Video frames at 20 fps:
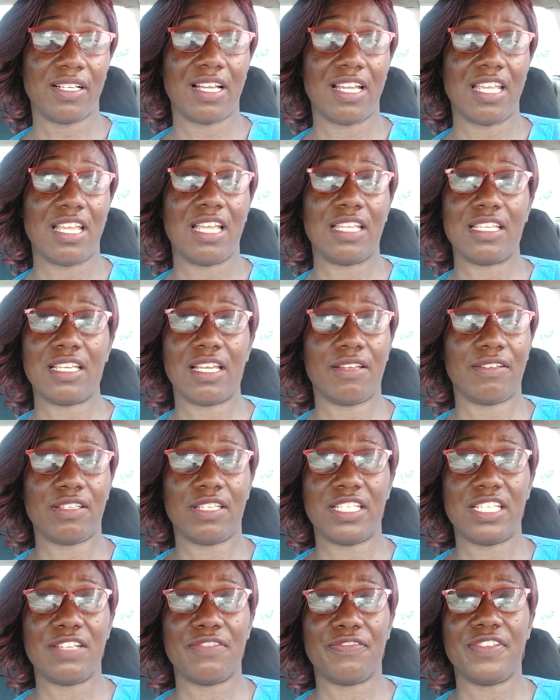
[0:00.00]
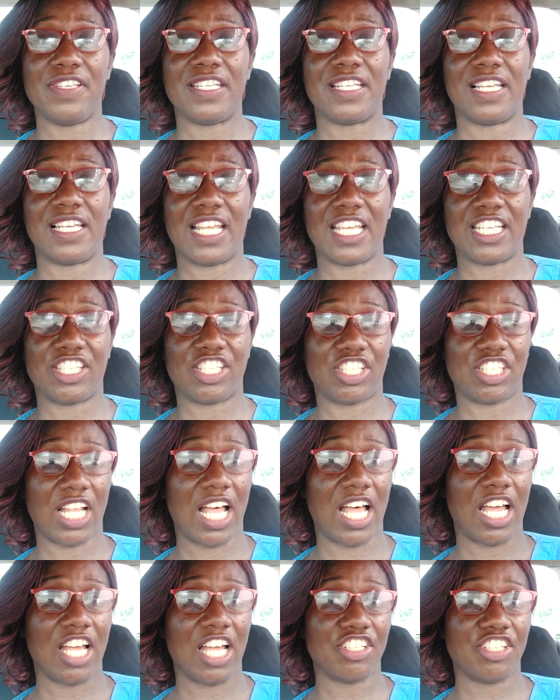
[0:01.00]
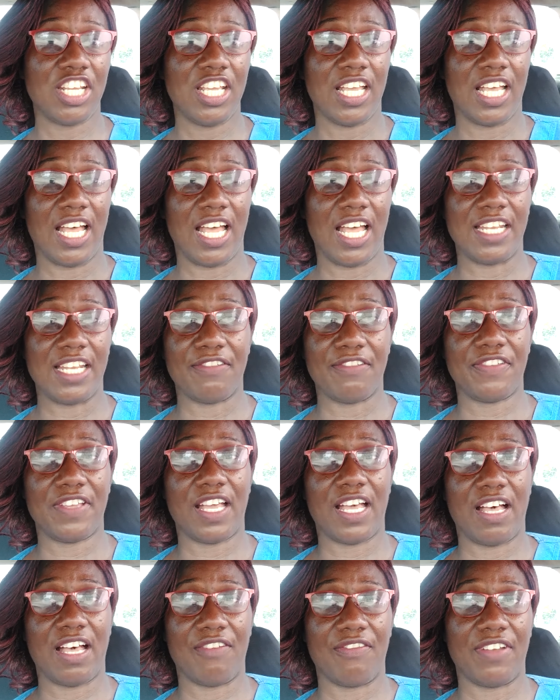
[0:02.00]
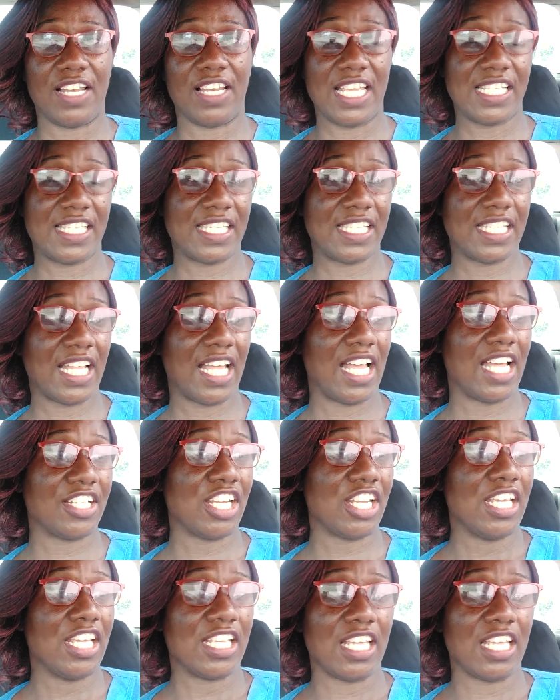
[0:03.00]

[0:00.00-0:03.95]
You need to eat less starch, and if you have less starch,